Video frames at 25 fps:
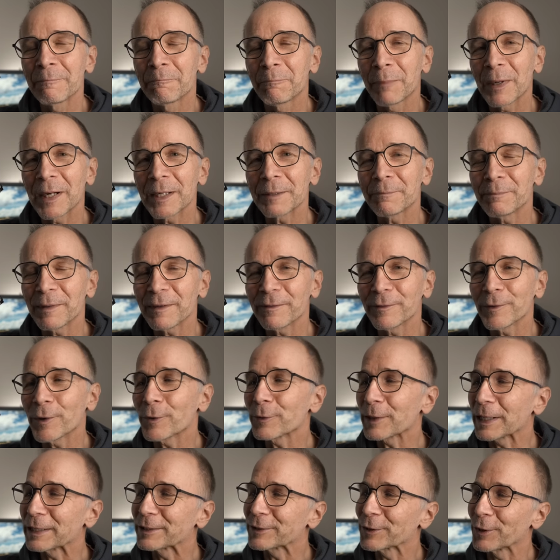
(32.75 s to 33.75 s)
But
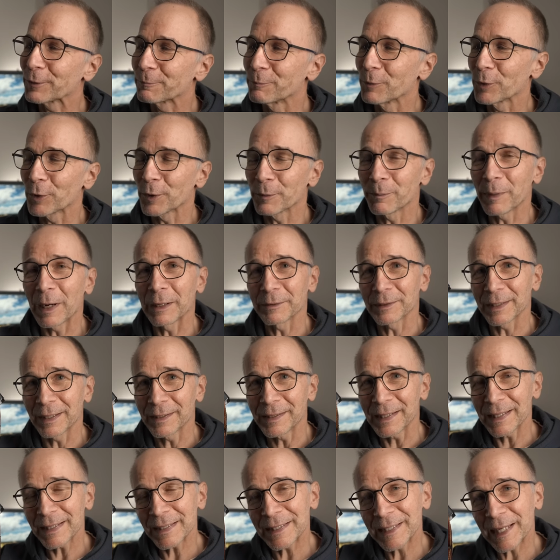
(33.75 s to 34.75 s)
before I talk more about
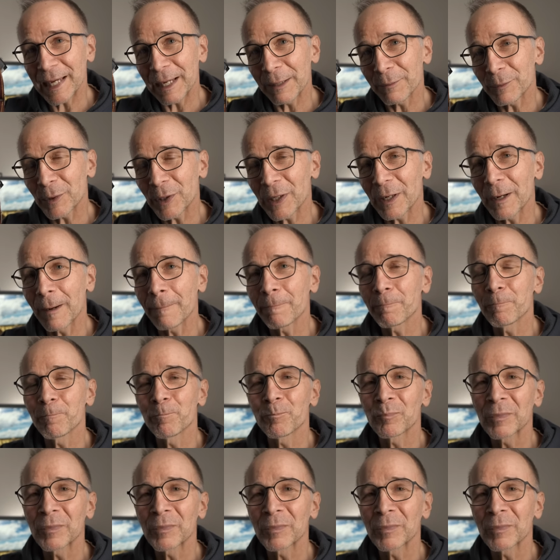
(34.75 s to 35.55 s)
this camera,